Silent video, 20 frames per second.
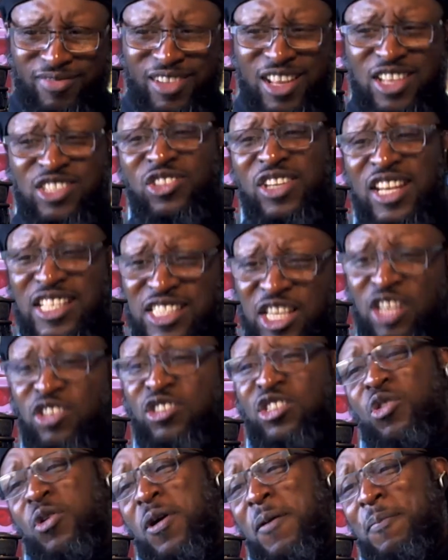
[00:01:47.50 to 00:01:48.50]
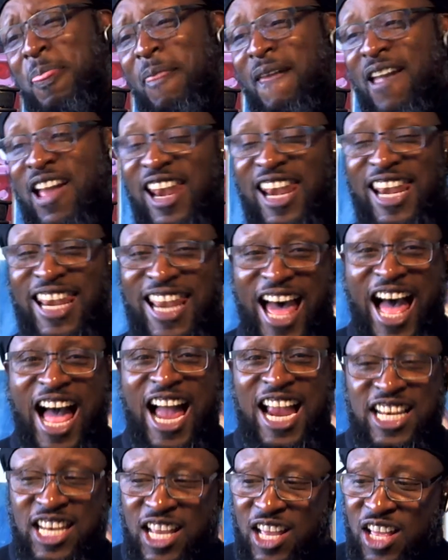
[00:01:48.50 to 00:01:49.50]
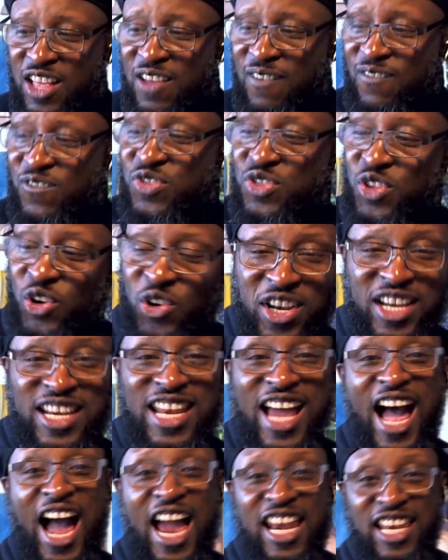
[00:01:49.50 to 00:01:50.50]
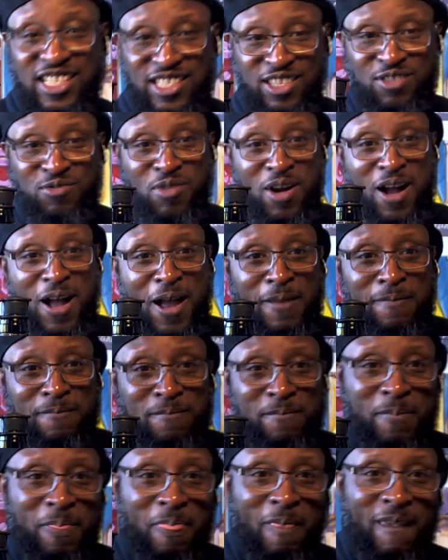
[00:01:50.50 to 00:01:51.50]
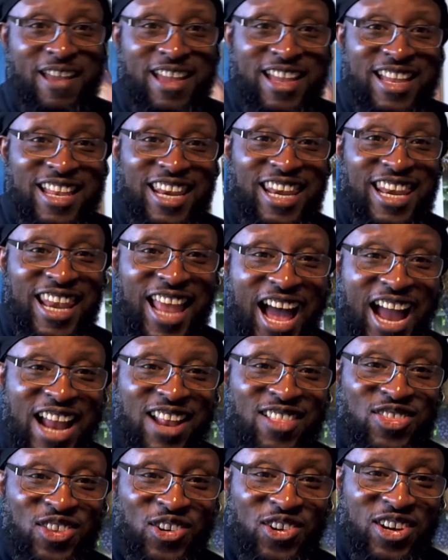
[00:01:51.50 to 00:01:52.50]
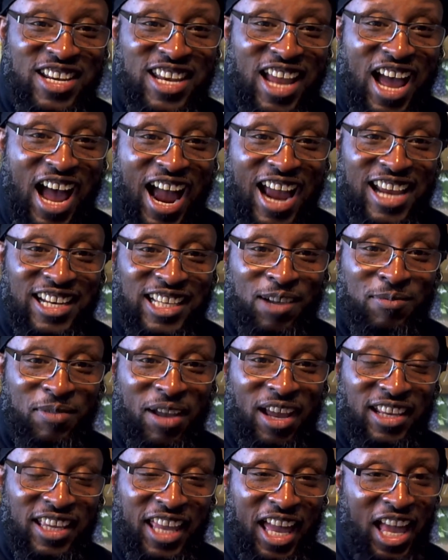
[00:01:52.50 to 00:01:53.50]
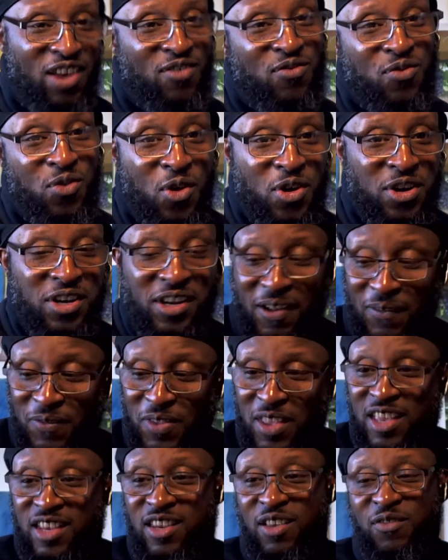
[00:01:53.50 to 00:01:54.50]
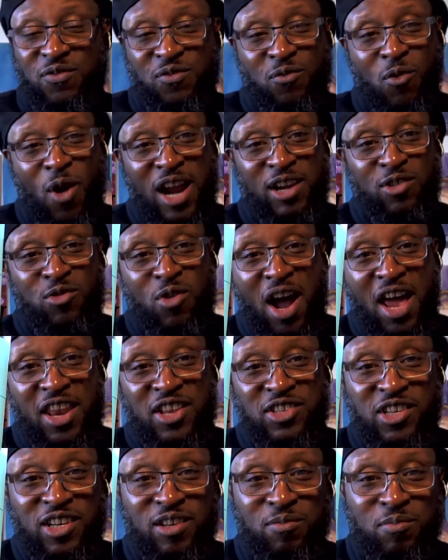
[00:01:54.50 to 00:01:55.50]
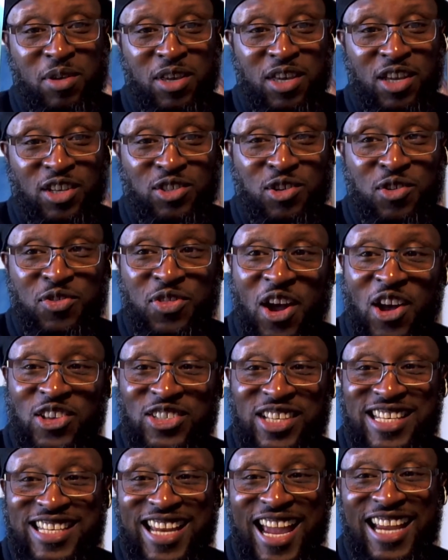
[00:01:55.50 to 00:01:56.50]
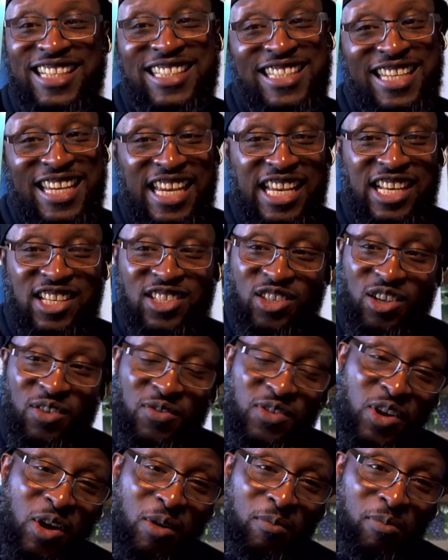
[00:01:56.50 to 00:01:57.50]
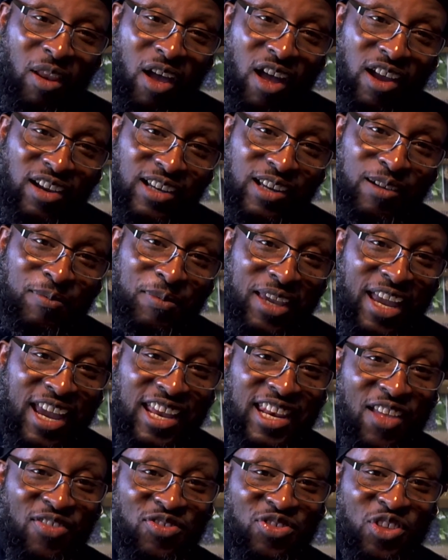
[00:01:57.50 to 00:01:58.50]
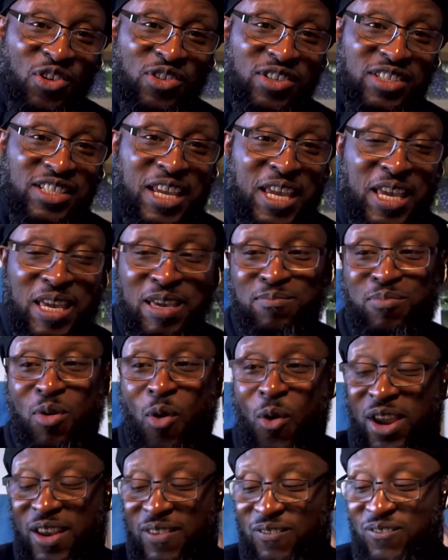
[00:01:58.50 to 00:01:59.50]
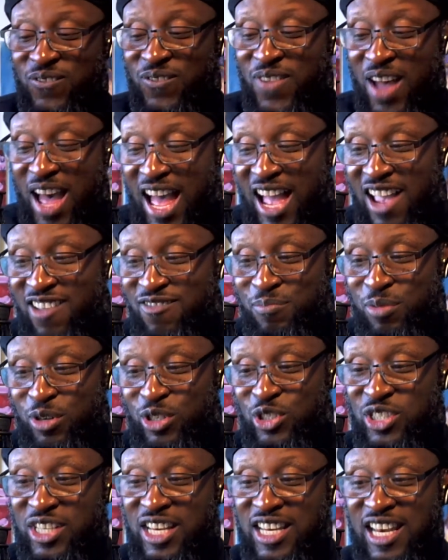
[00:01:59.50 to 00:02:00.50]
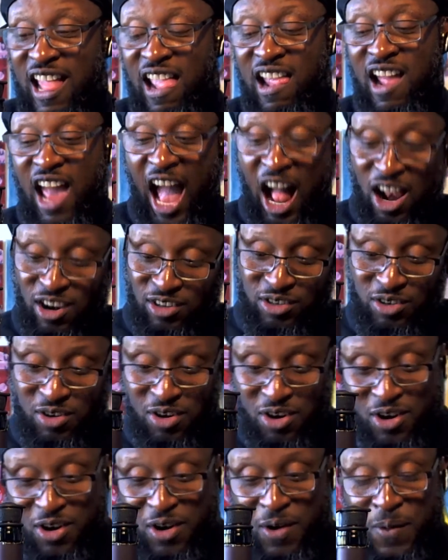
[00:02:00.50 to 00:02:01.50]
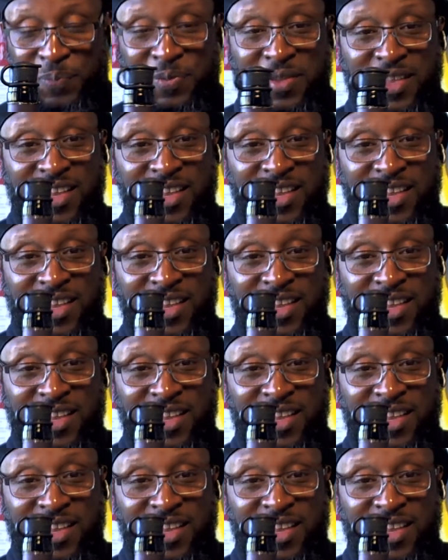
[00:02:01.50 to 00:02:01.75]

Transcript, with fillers: So let's get to it. Line 39 is the wine. Line 39 coming out of California. The white wine is going to be a 2019 Sauvignon Blanc coming in at 13.5% alcohol.